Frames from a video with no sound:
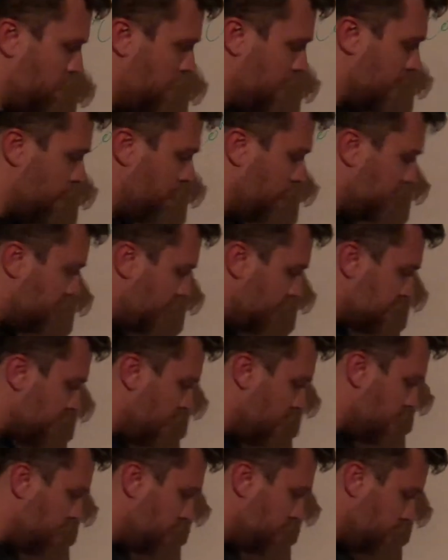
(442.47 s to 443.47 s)
And what that's
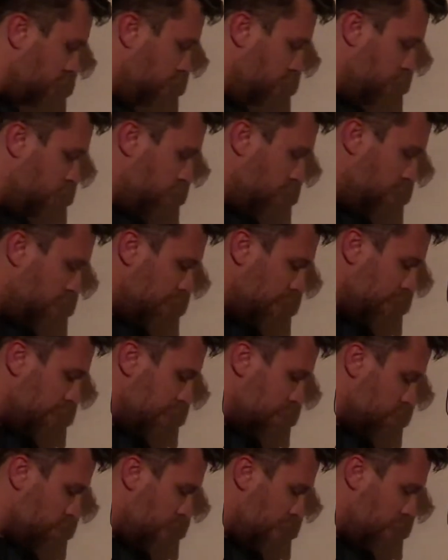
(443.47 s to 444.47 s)
going to do
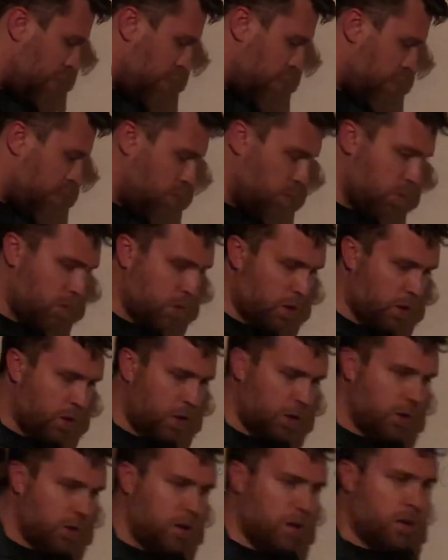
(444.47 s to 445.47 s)
is make your
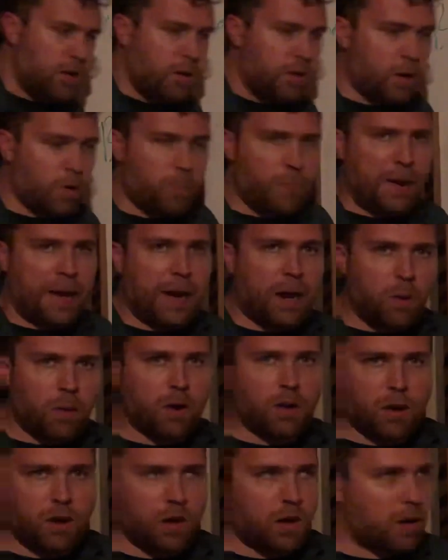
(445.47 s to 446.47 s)
power
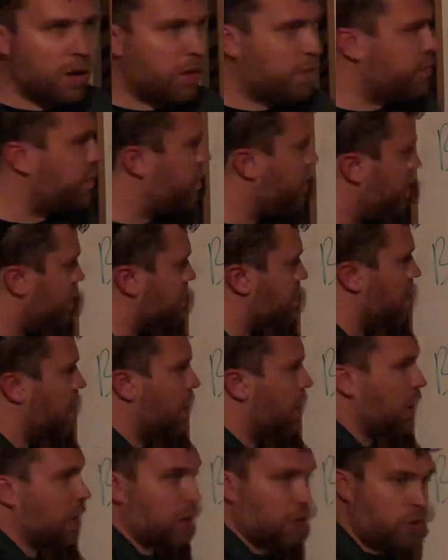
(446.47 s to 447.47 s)
curve is going
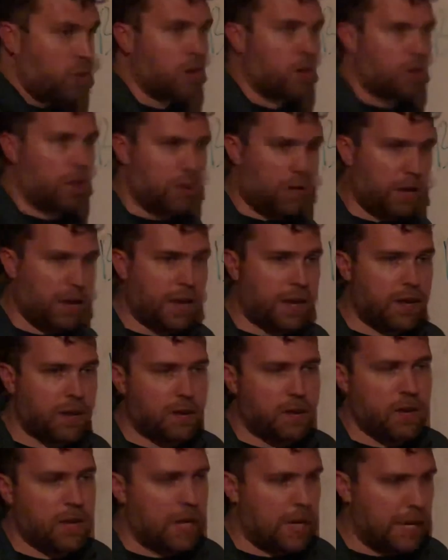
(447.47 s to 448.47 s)
to look like
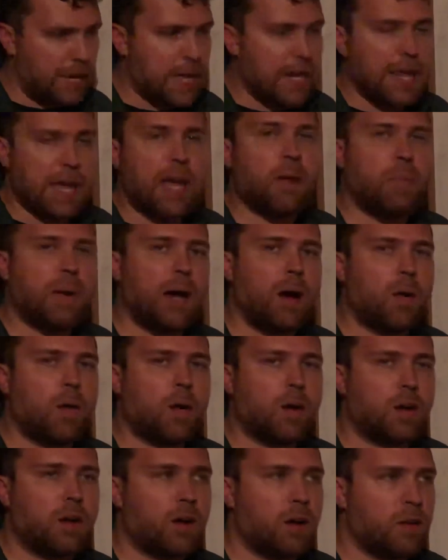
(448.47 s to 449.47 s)
an NA power
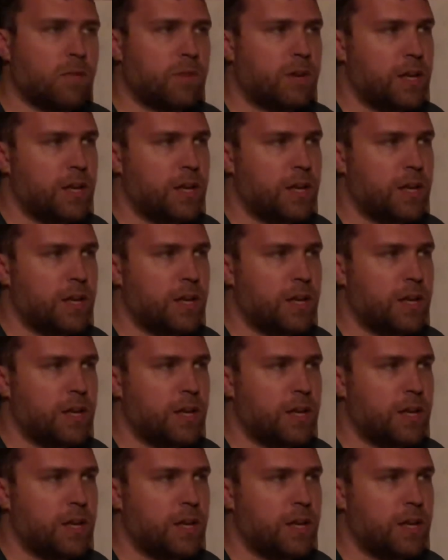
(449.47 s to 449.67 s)
curve.